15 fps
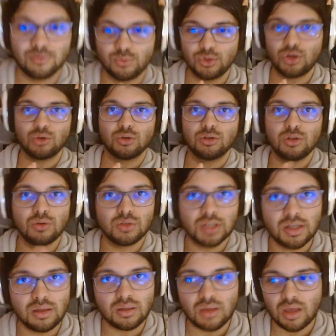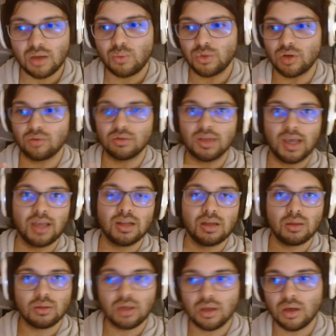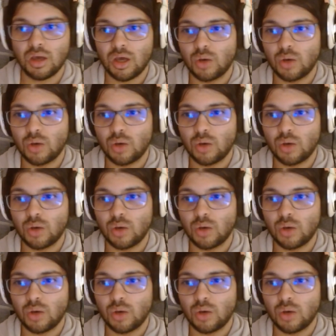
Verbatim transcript: We don't lose anything, we don't gain anything.